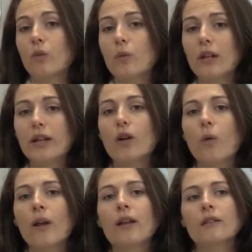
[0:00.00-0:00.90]
really
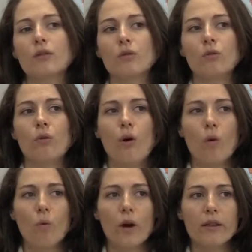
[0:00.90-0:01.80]
going into
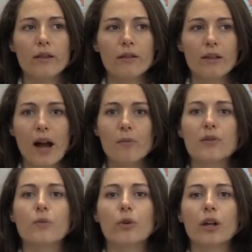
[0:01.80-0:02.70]
what the lab
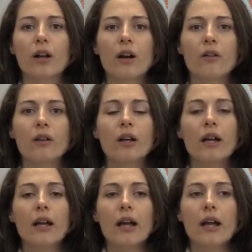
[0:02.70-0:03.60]
is working on
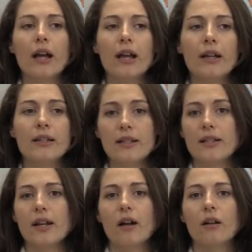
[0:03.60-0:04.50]
in
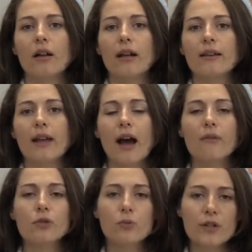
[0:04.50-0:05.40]
detail. And they
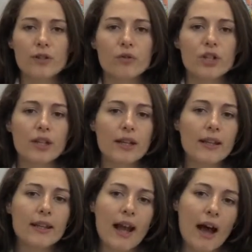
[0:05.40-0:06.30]
have to research it,
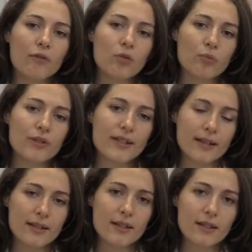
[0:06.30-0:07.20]
and then they have to
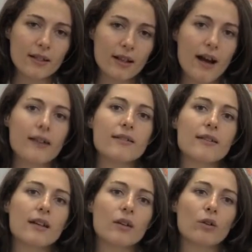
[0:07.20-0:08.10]
present it in
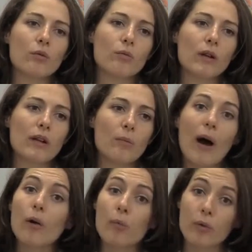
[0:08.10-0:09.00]
class in a
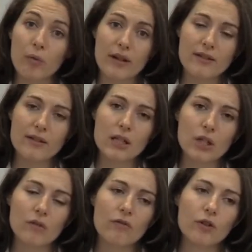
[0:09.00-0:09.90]
PowerPoint
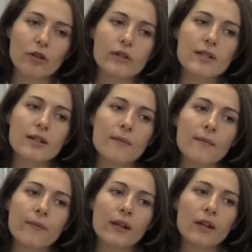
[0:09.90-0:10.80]
presentation first
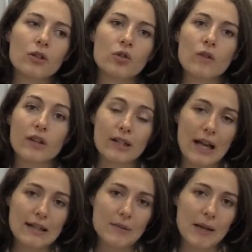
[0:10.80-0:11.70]
to their
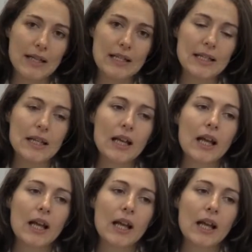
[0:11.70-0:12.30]
classmates.